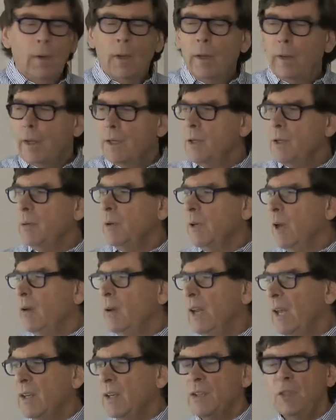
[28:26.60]
They said, it
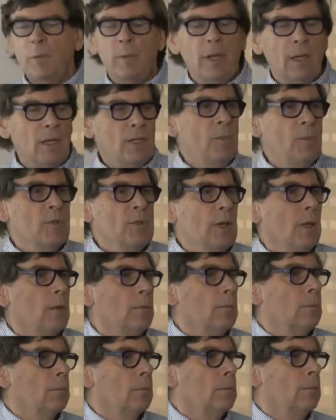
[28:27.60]
only has to be
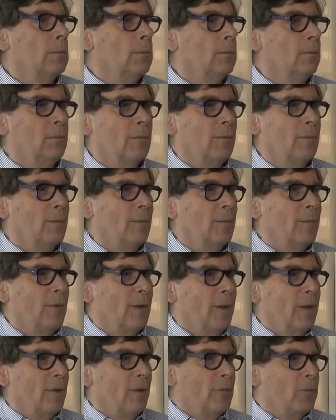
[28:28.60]
80%.
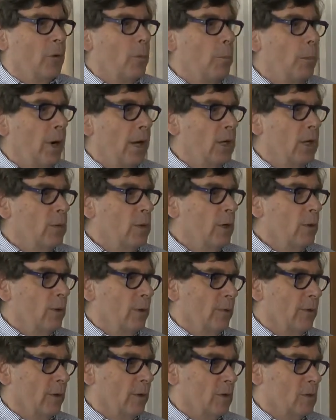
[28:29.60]
For
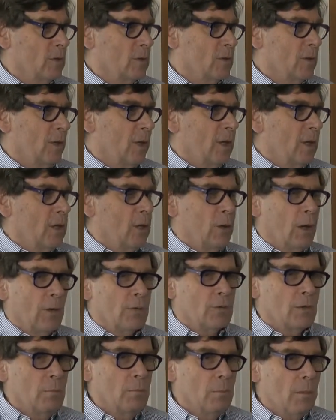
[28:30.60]
bioequivalence, you
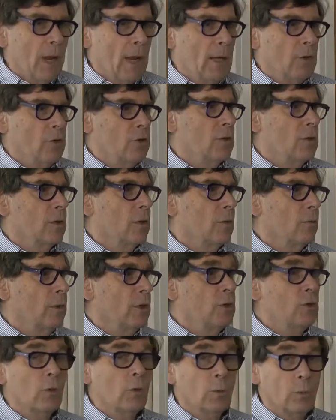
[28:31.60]
have to match the
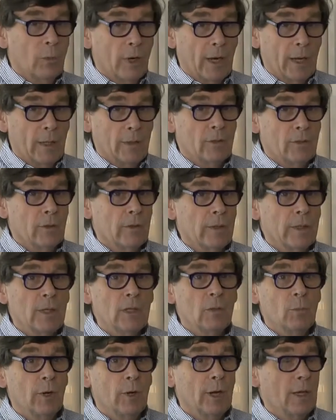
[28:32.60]
original brand, the
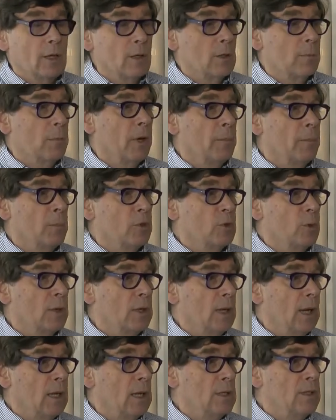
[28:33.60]
lead brand, by
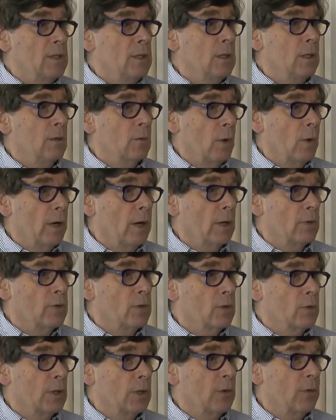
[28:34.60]
between 80 and
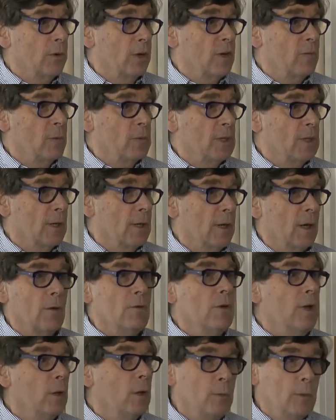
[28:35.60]
125%. Now,
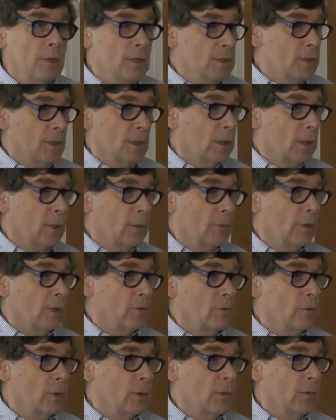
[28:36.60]
nobody's going to go for
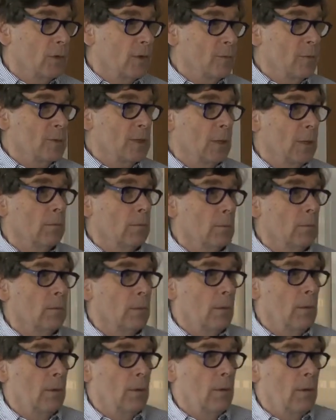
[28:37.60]

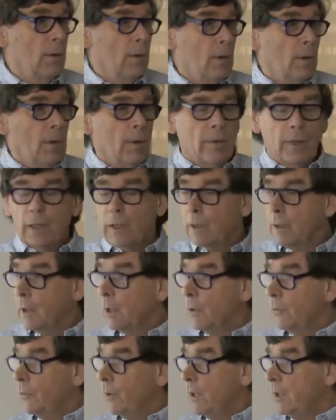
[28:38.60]
125%. They're going to
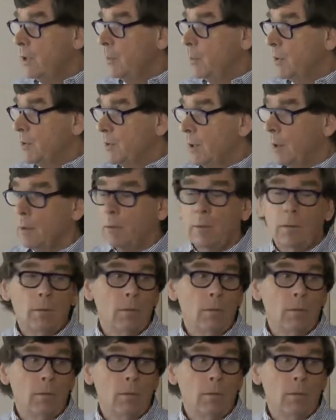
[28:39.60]
go for 80%.